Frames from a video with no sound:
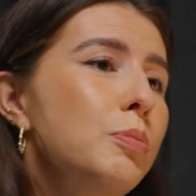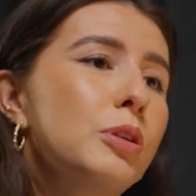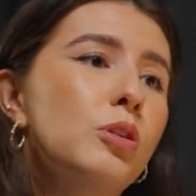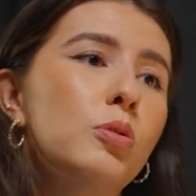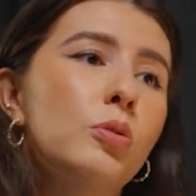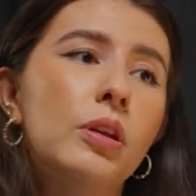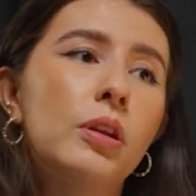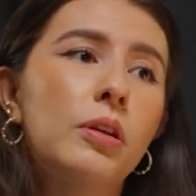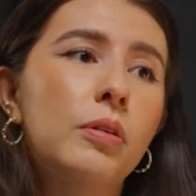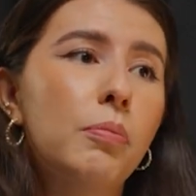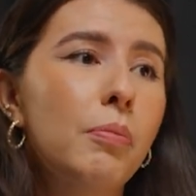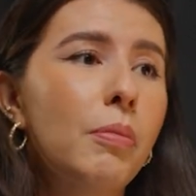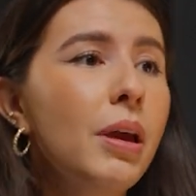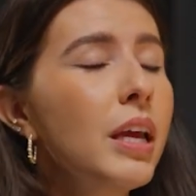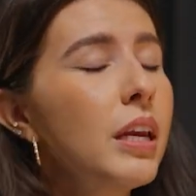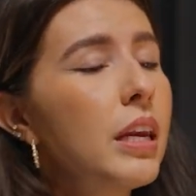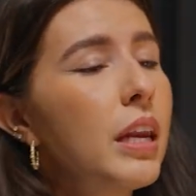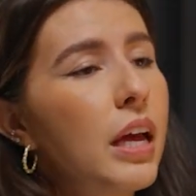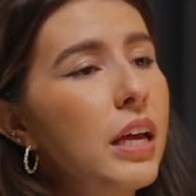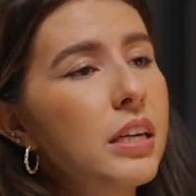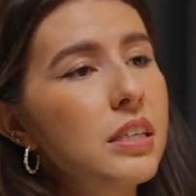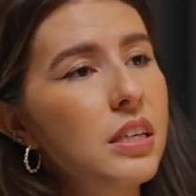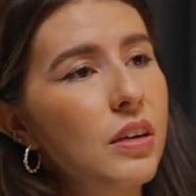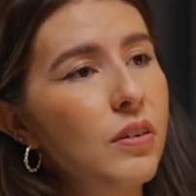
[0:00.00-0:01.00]
between
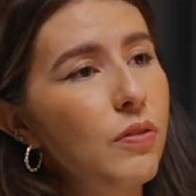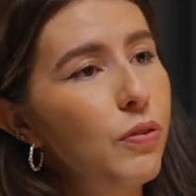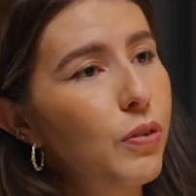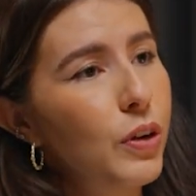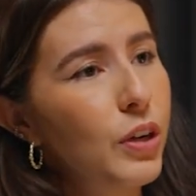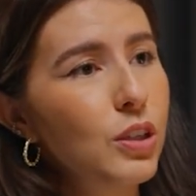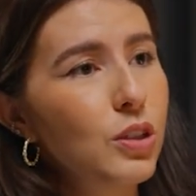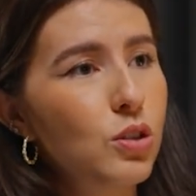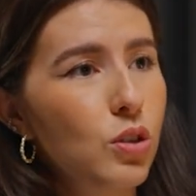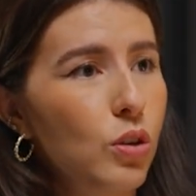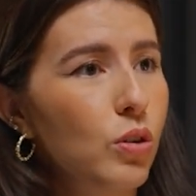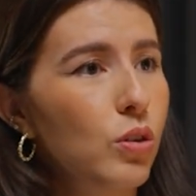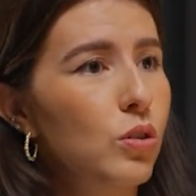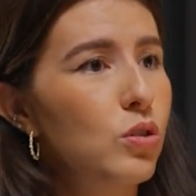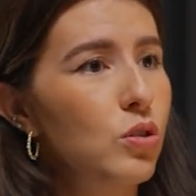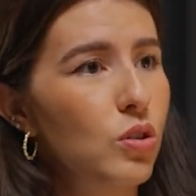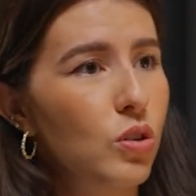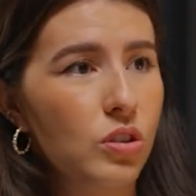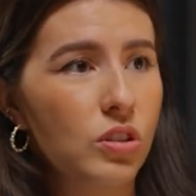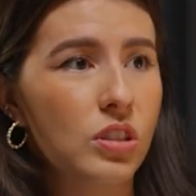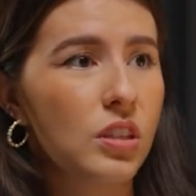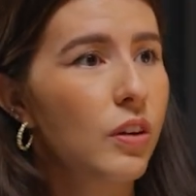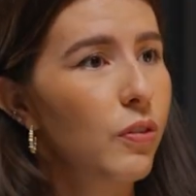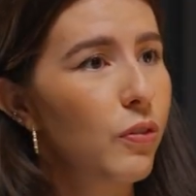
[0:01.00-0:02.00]
mainland and free zones
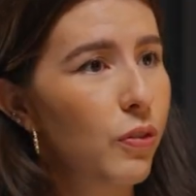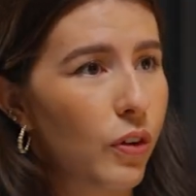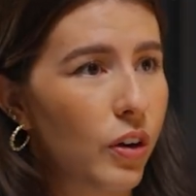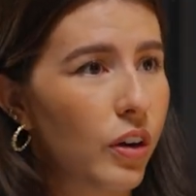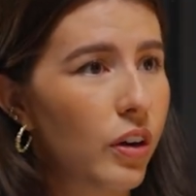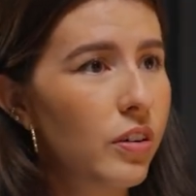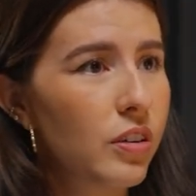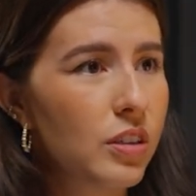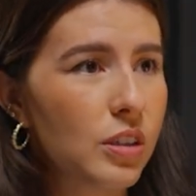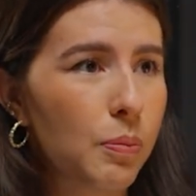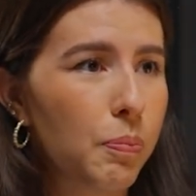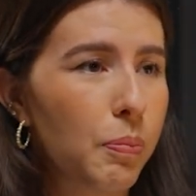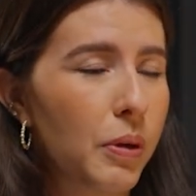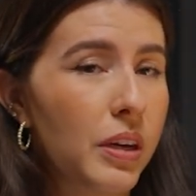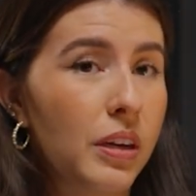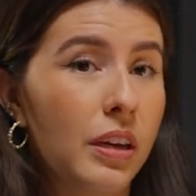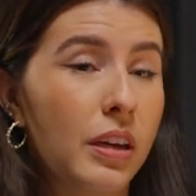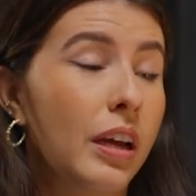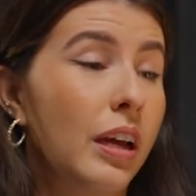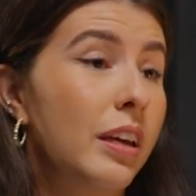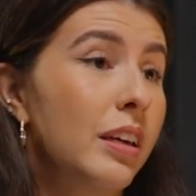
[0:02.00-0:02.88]
differ depending,